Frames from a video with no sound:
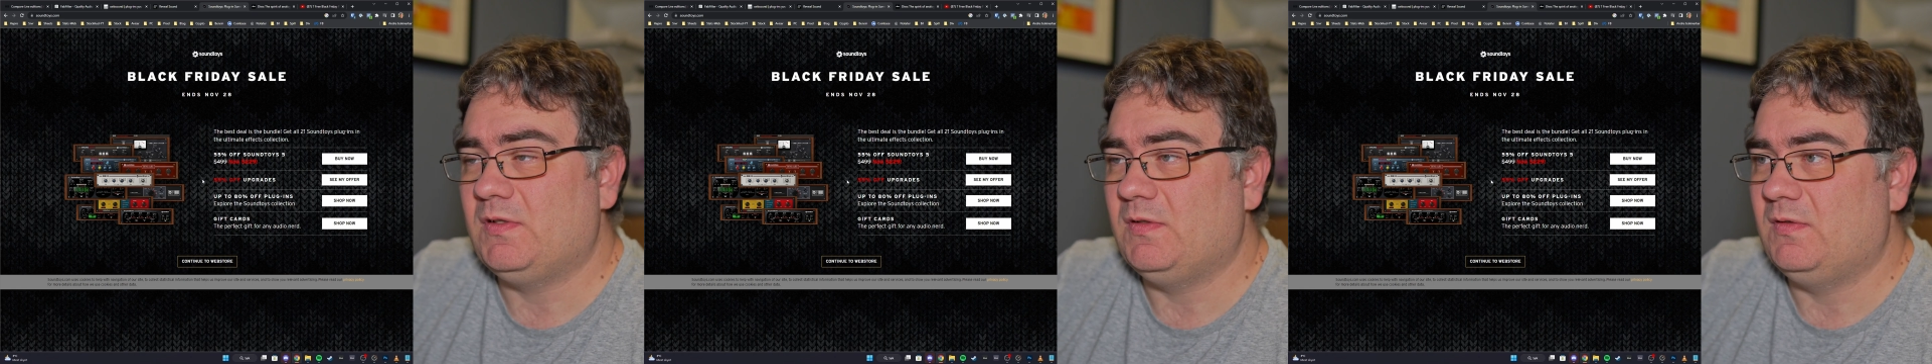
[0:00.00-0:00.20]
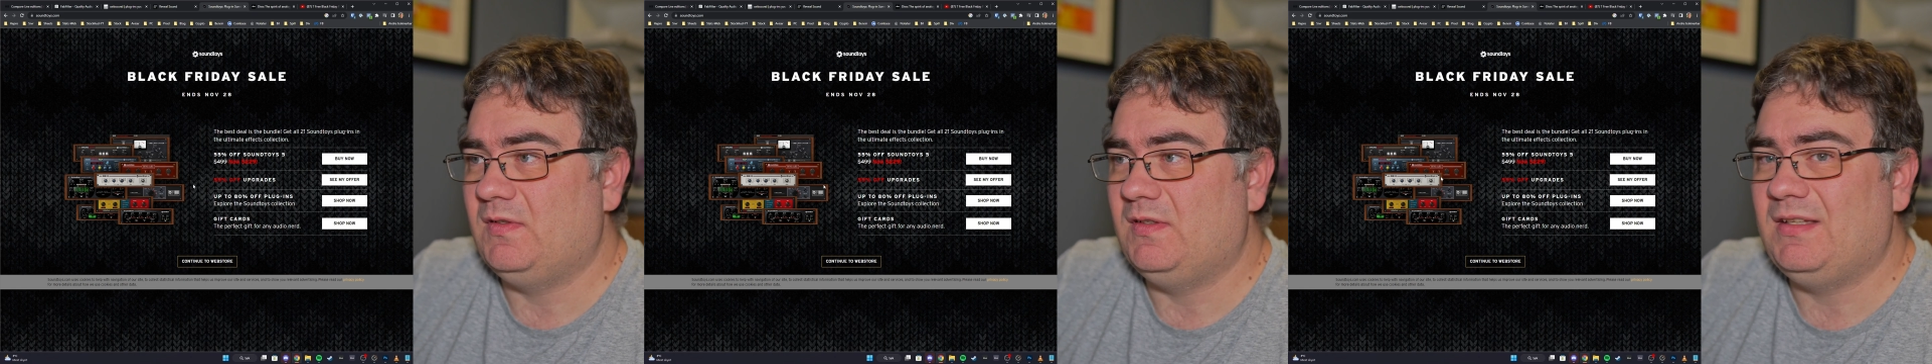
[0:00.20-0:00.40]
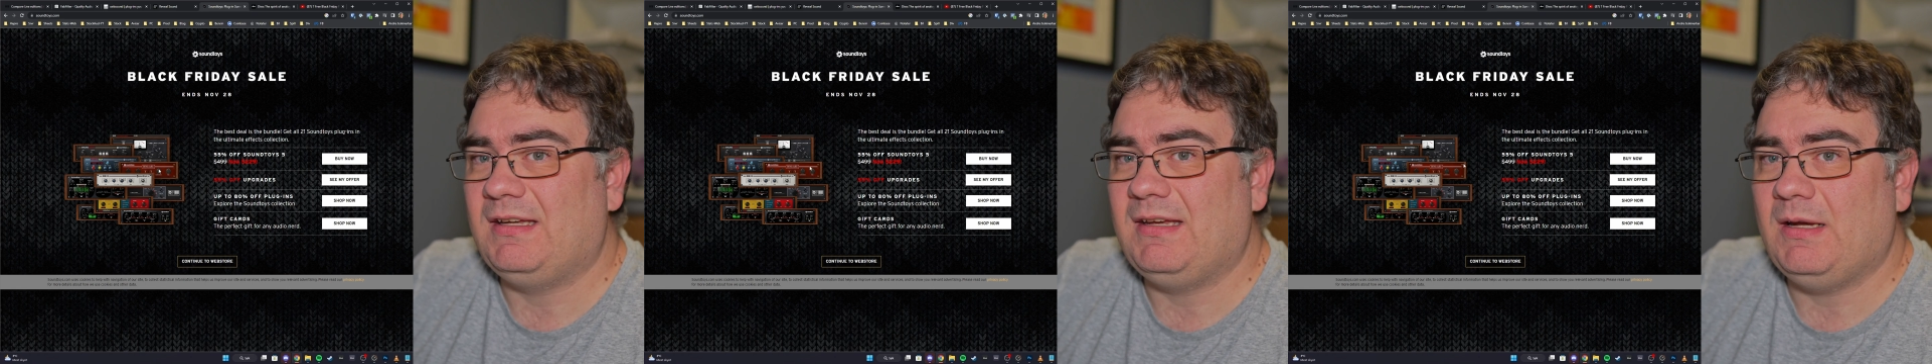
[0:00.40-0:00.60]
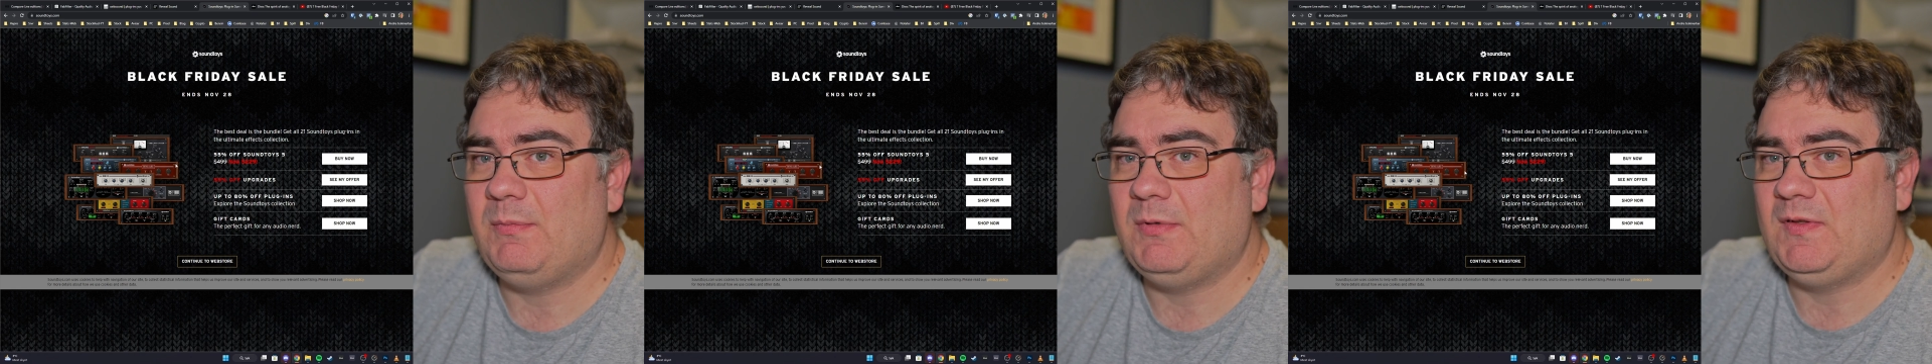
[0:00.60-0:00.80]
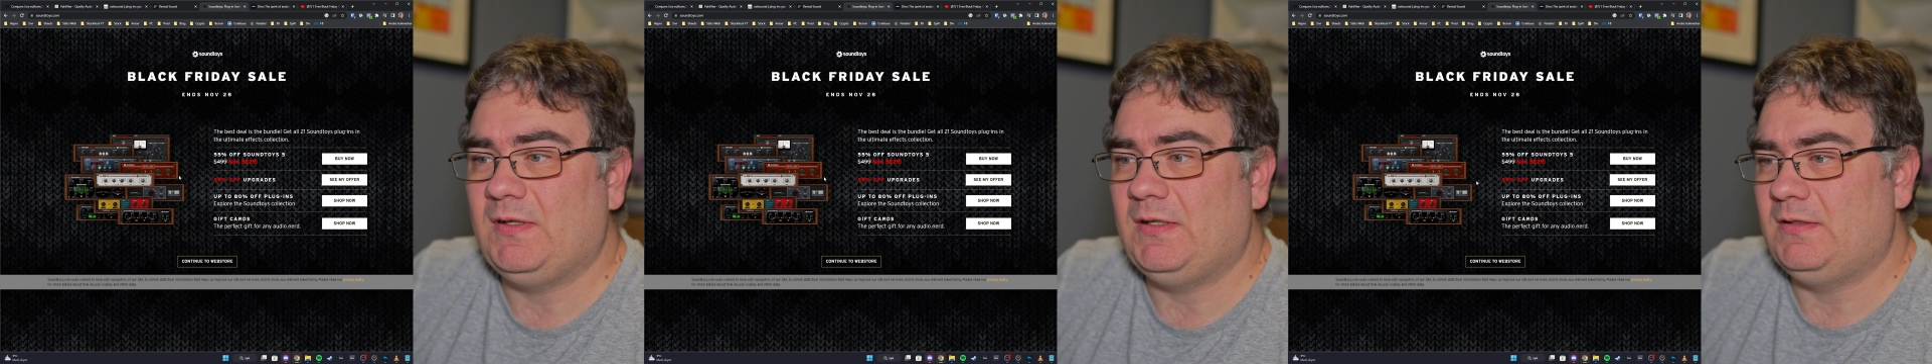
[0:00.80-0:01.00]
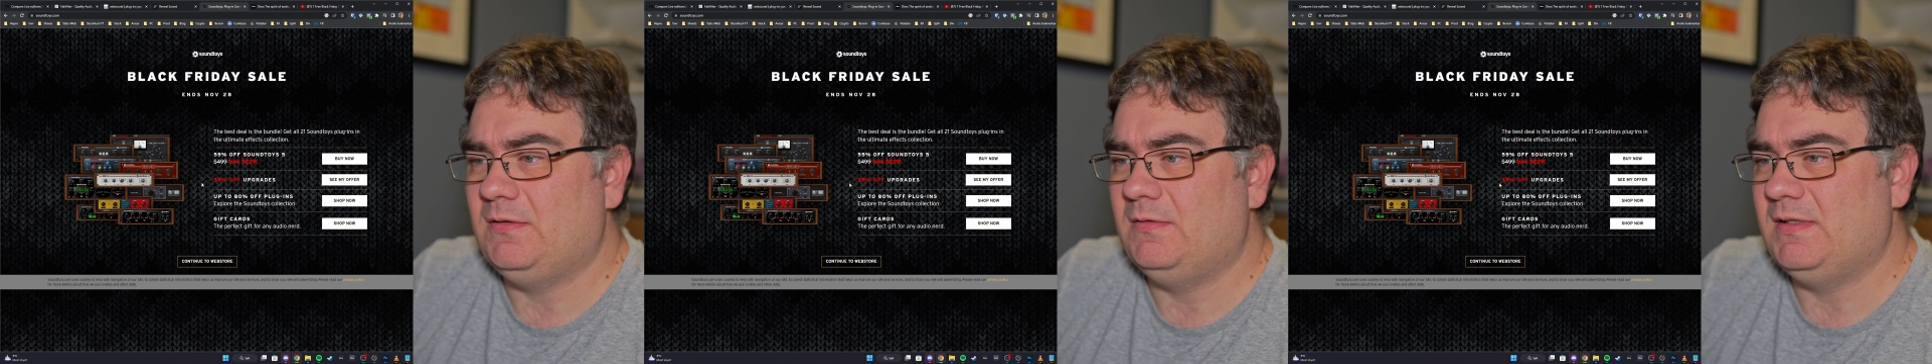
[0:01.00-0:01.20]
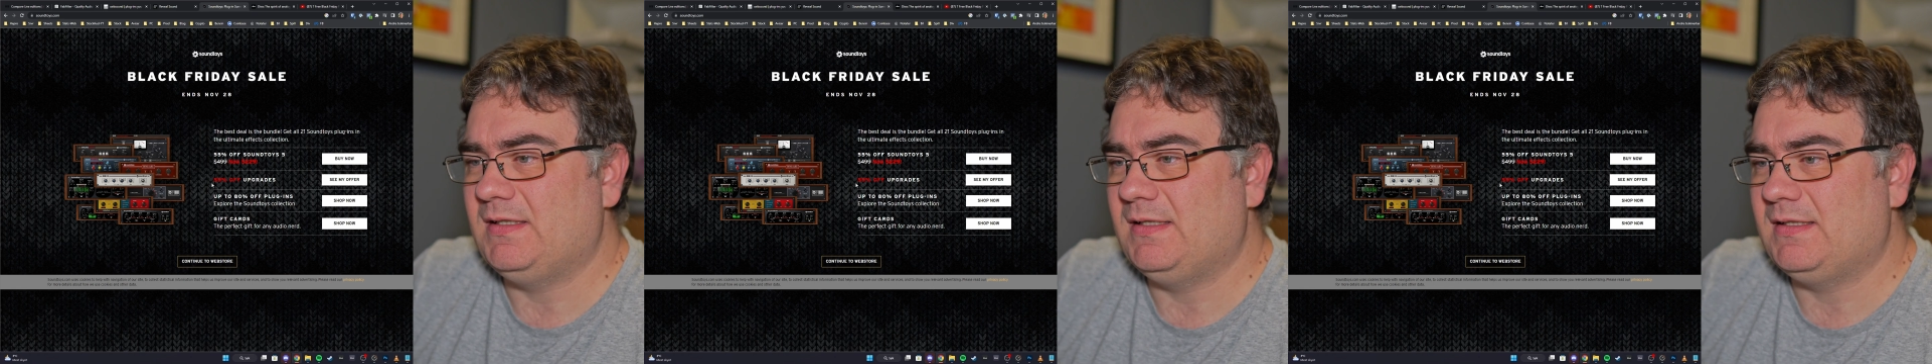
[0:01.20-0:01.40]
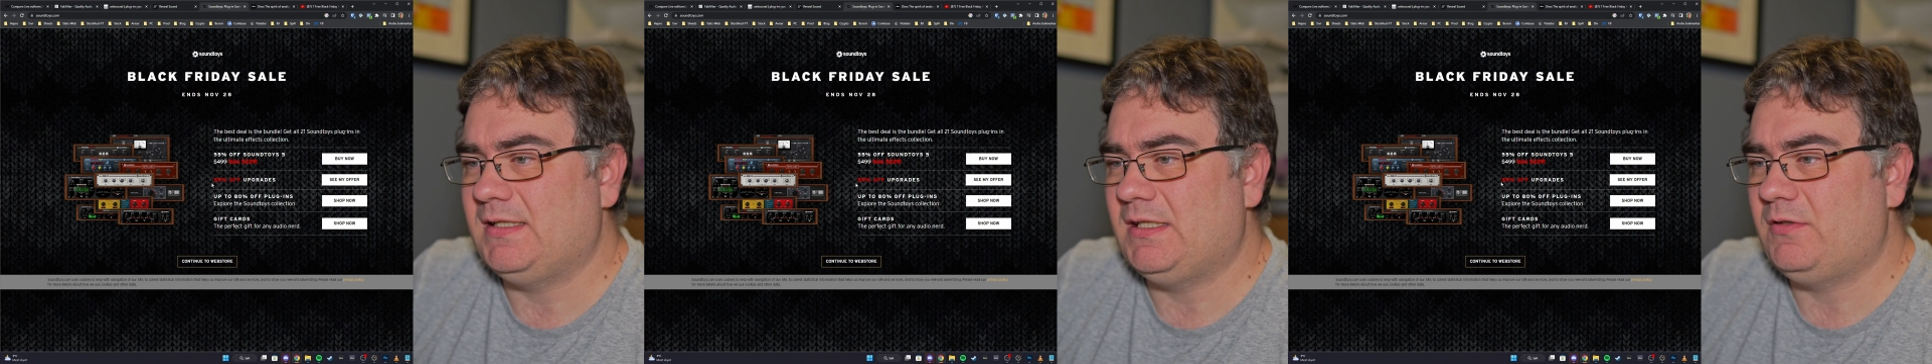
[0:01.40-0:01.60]
So Decapitator
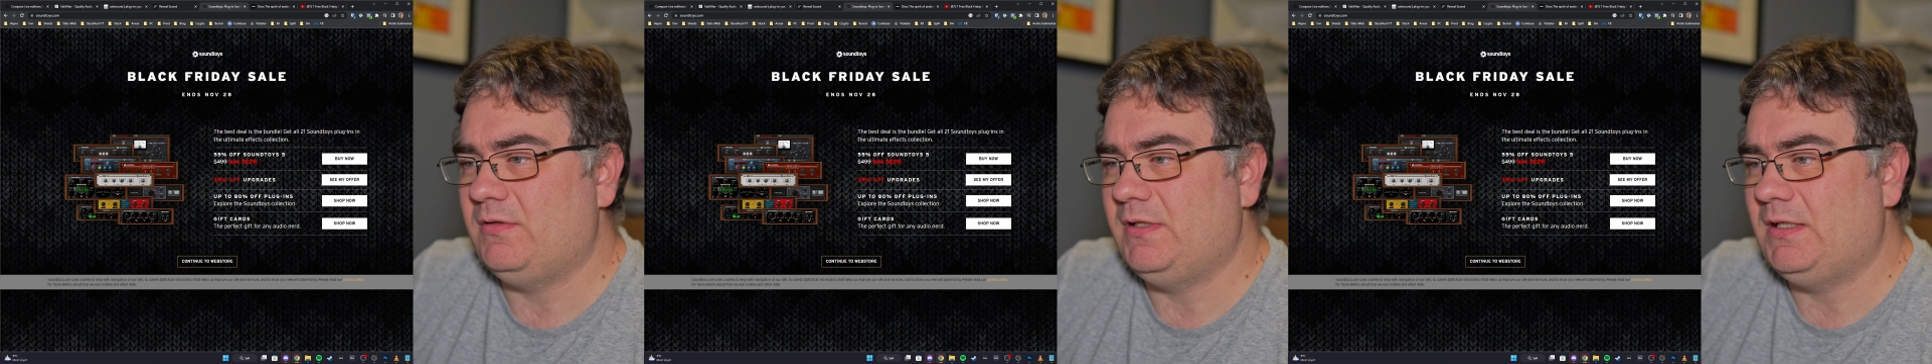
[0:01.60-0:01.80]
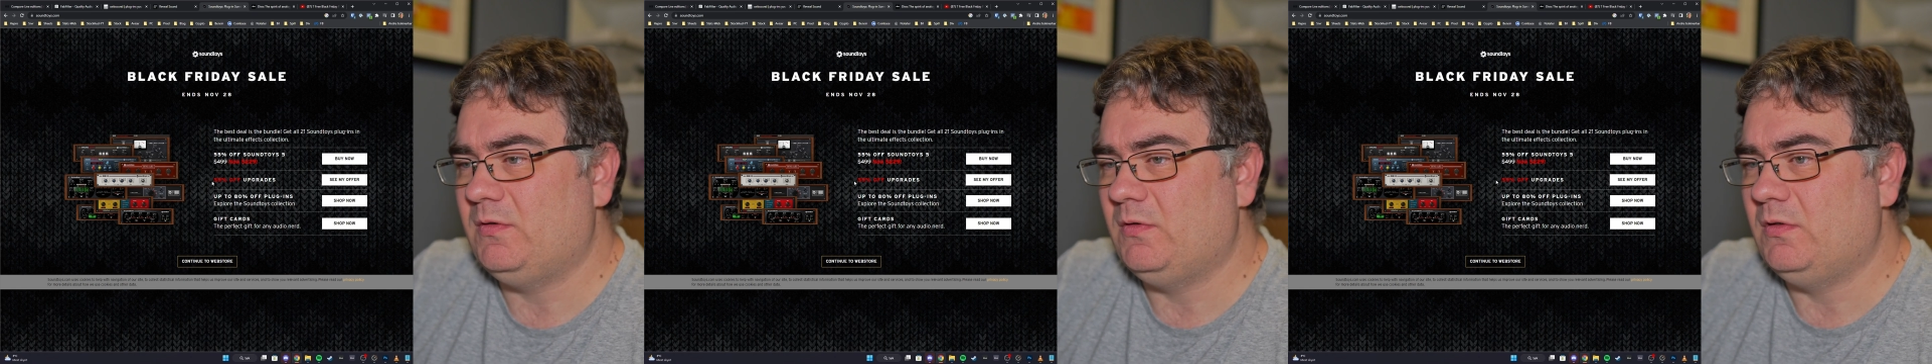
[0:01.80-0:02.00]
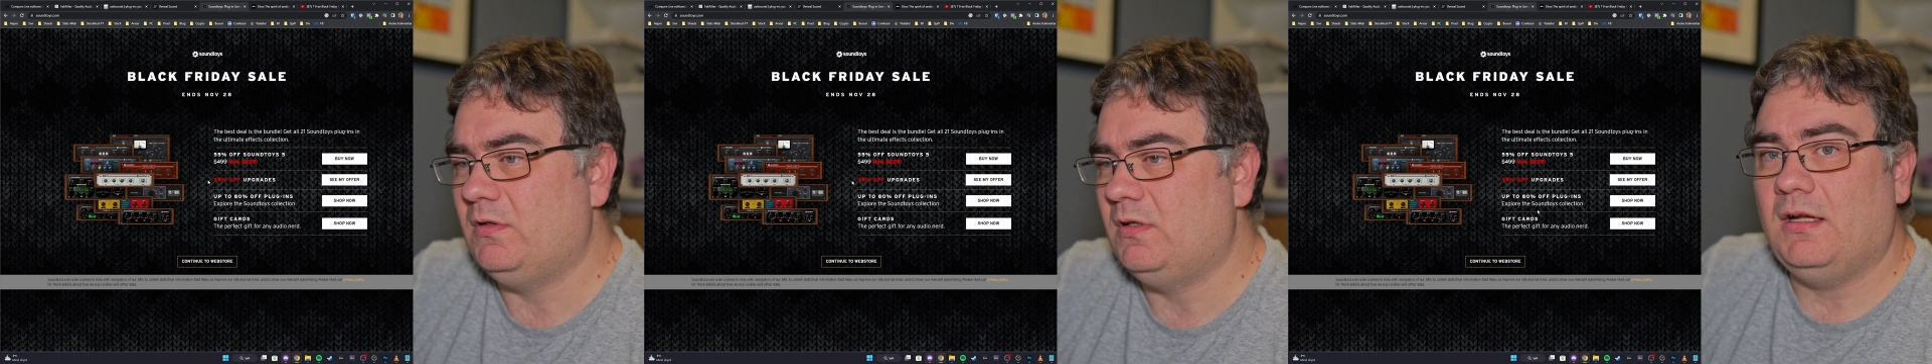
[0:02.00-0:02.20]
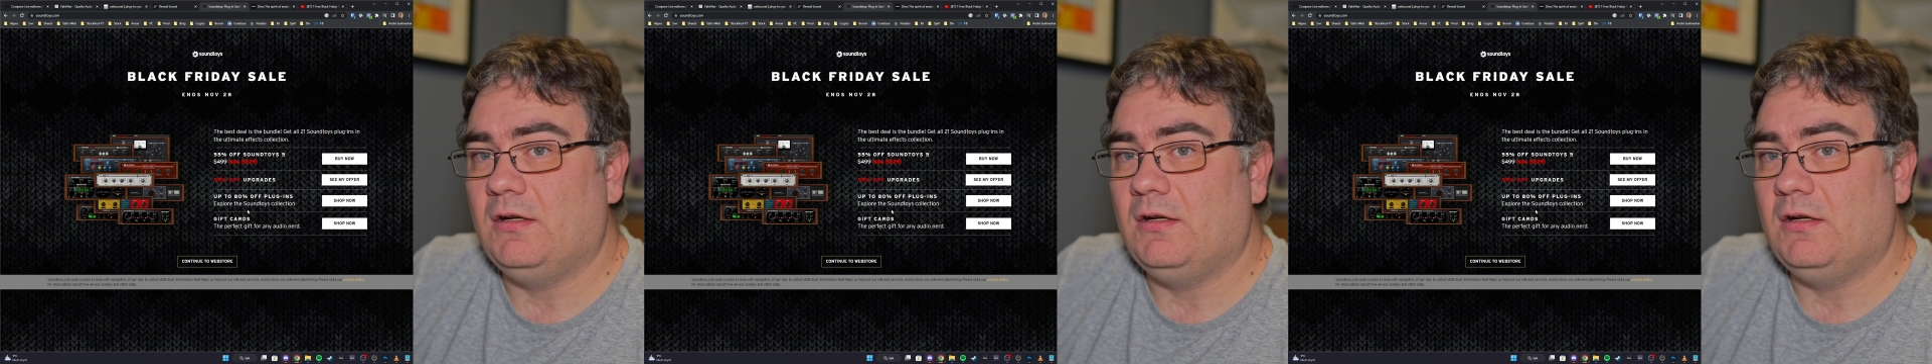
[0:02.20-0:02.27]
is a saturator,